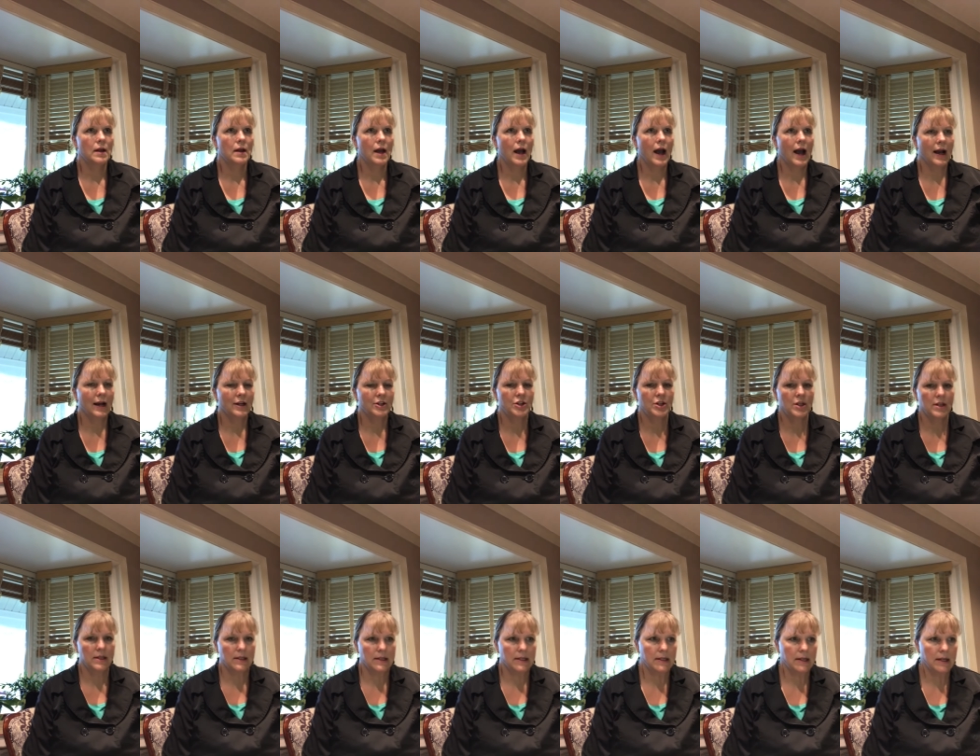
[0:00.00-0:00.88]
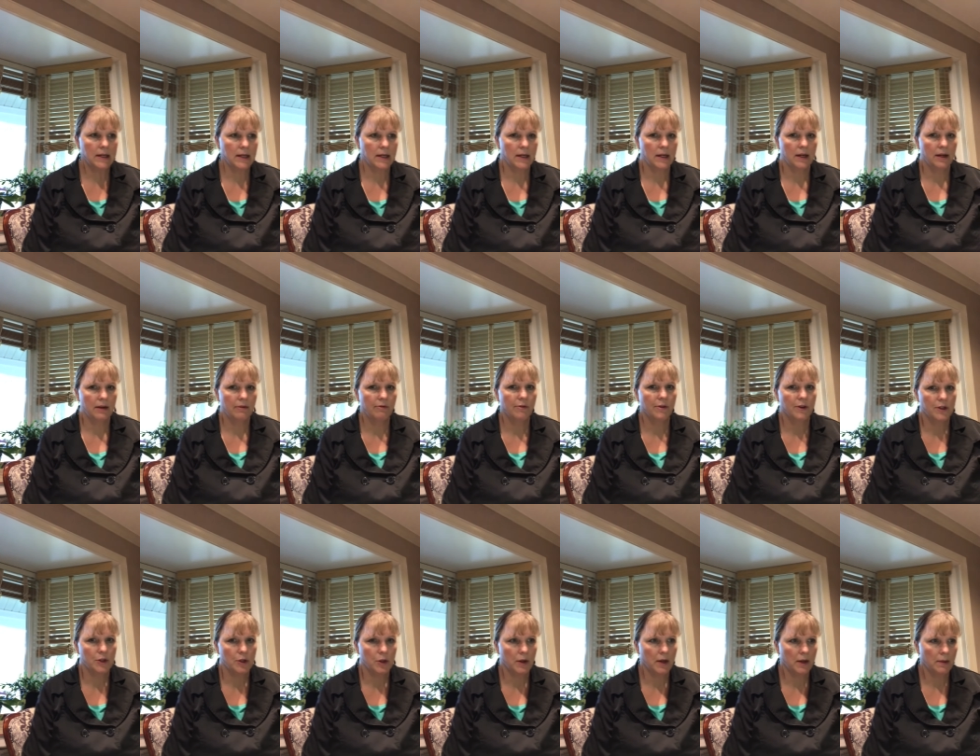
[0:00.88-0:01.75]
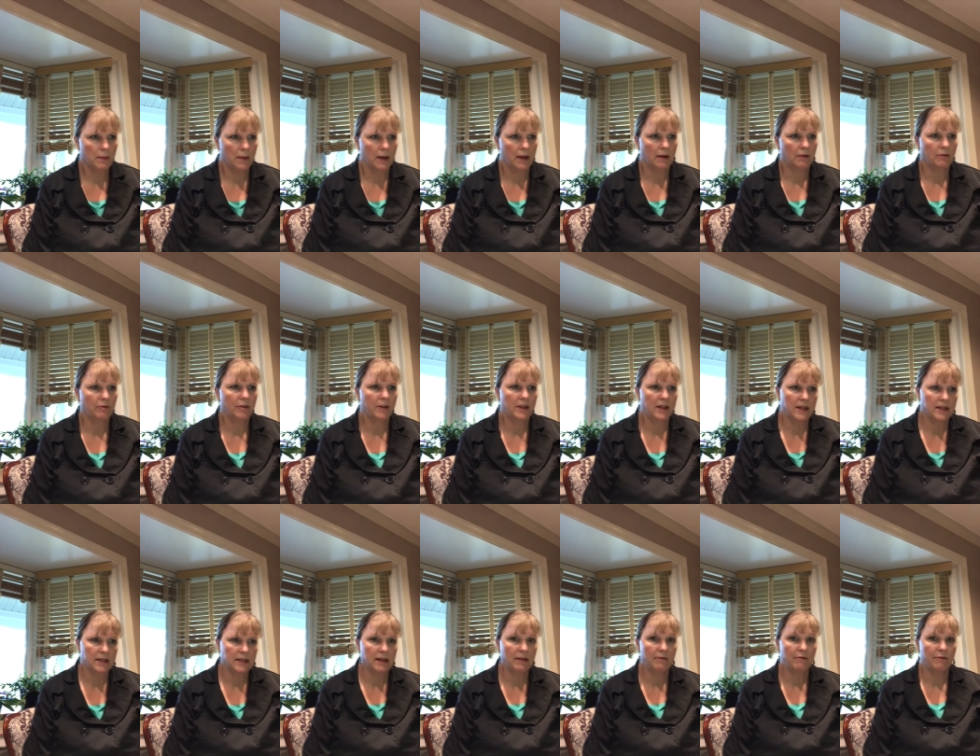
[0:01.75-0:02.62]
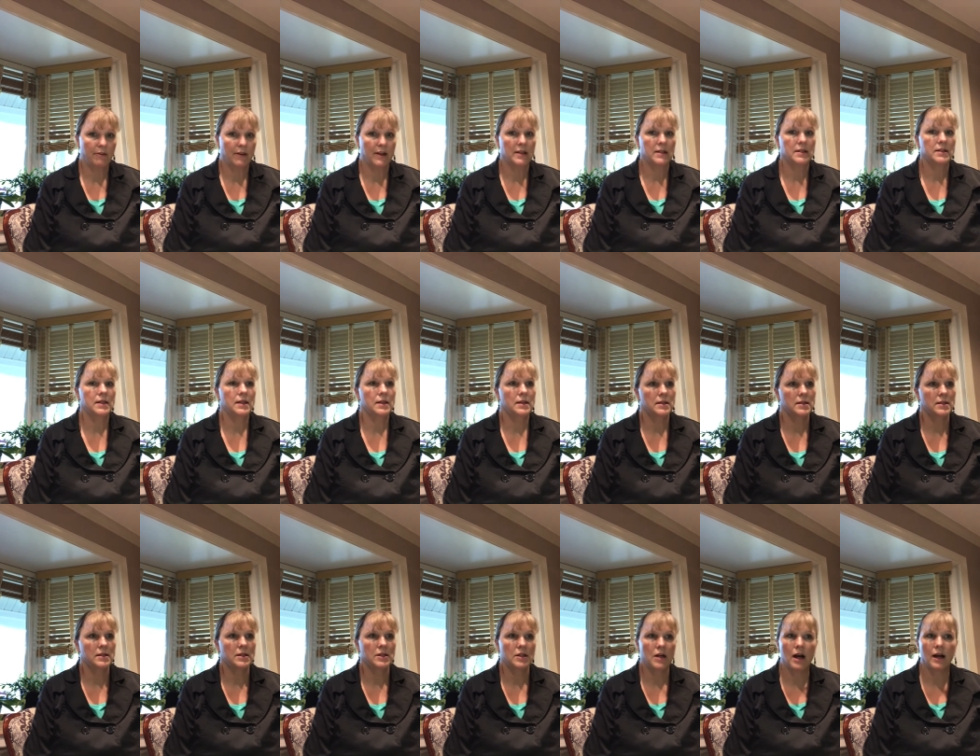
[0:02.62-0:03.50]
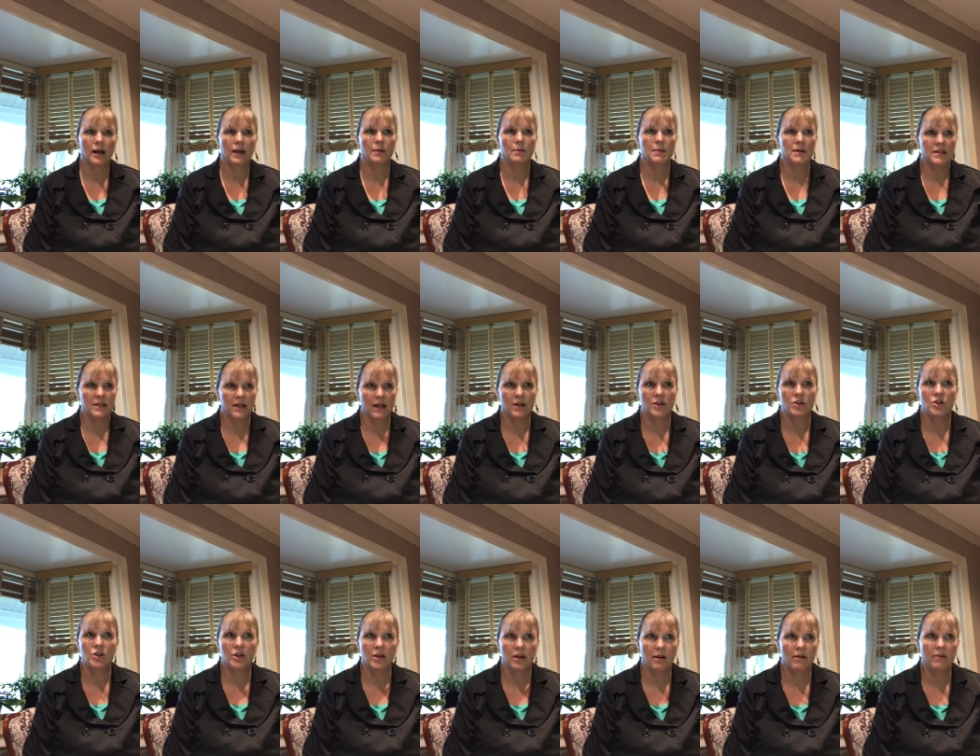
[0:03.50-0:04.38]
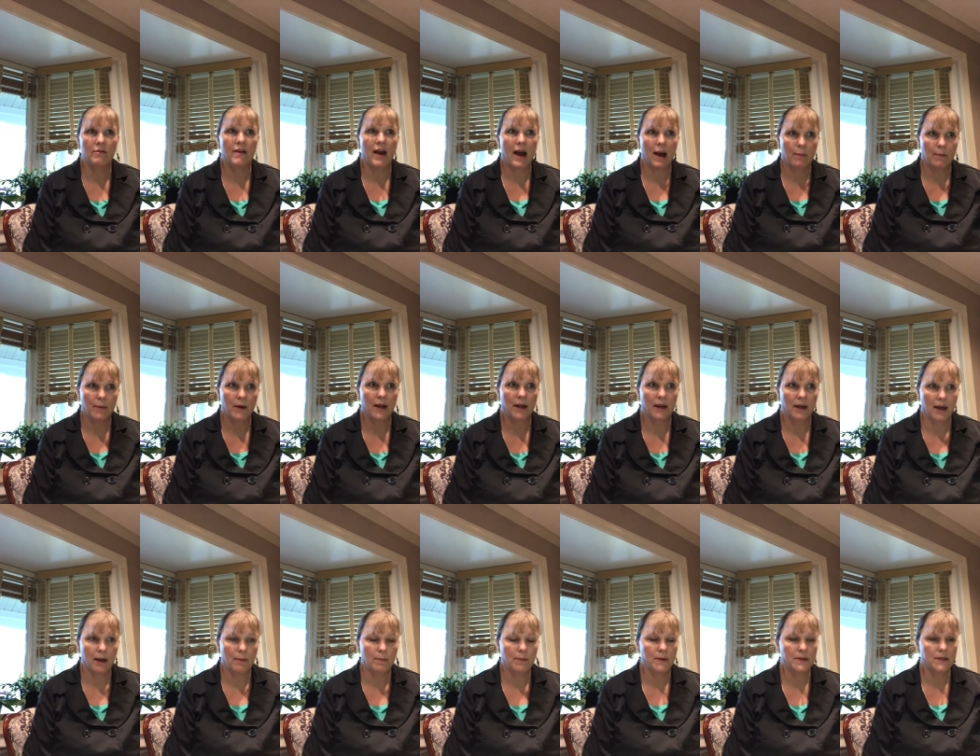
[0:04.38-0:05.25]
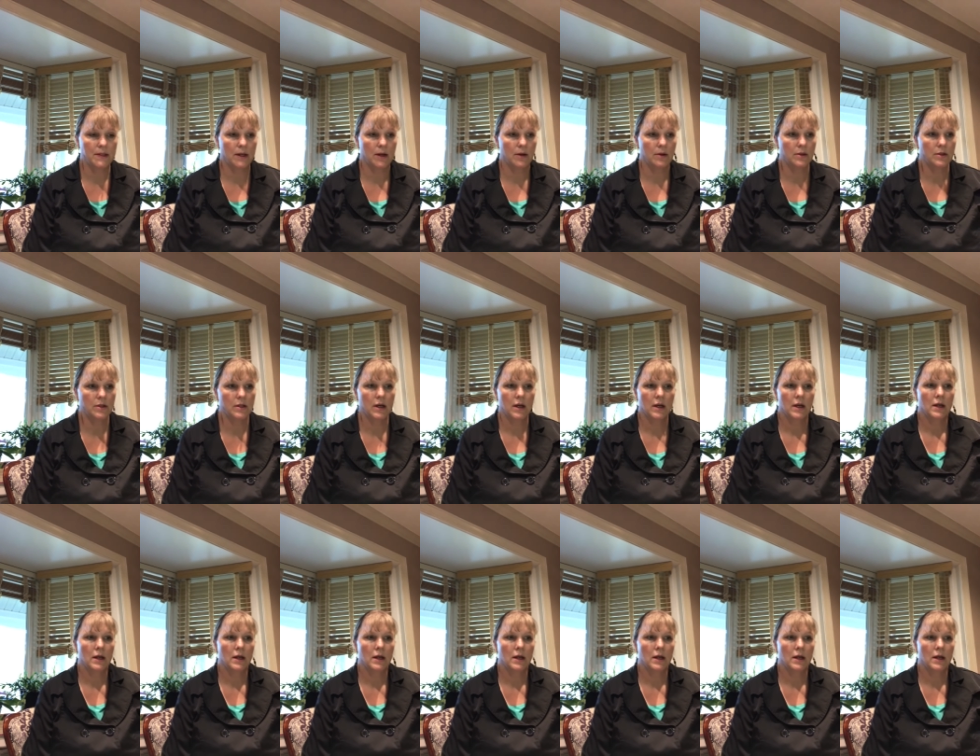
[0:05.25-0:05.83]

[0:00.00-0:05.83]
actions needed for treatment for these infants, is the documentation of apneic episodes.